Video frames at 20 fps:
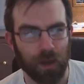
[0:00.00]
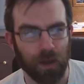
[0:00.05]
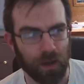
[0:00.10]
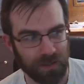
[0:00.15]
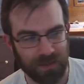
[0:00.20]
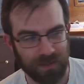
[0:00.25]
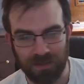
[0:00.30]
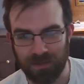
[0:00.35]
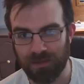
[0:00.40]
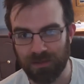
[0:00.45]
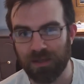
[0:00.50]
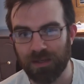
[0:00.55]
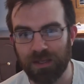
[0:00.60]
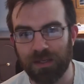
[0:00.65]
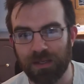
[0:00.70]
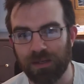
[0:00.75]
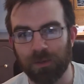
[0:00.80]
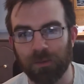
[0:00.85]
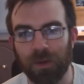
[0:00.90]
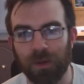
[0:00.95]
causes the
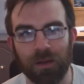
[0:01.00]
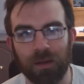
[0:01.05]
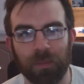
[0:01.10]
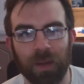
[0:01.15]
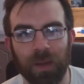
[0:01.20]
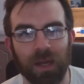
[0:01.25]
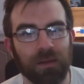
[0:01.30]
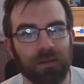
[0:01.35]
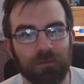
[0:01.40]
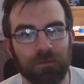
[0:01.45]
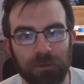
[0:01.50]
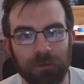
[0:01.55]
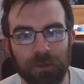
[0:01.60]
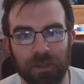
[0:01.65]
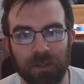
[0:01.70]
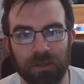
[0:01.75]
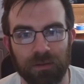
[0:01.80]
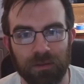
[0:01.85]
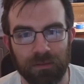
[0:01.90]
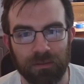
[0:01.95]
need to rock back and
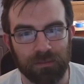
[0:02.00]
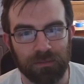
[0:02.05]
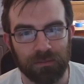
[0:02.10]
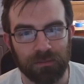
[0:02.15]
forth?